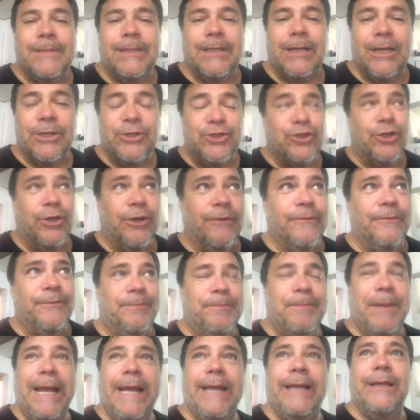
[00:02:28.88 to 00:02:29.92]
I served
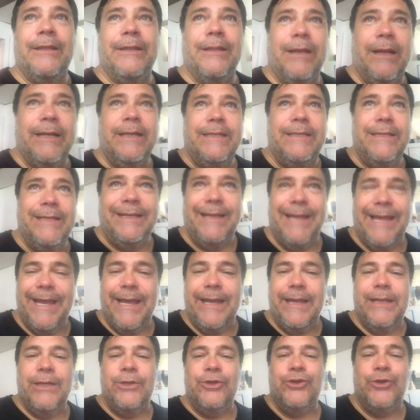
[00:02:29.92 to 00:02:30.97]
back in the
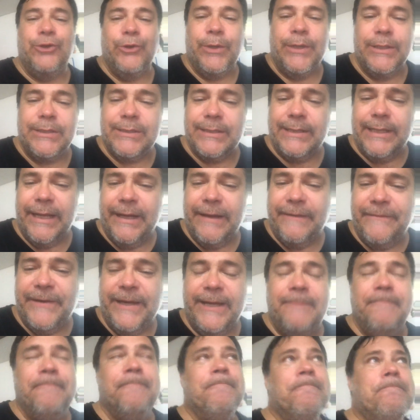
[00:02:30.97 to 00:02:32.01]
1980s, U.S.
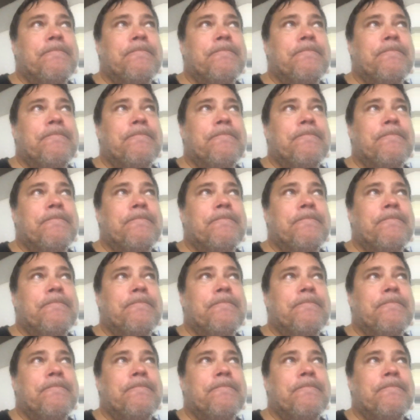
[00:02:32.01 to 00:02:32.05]
Navy.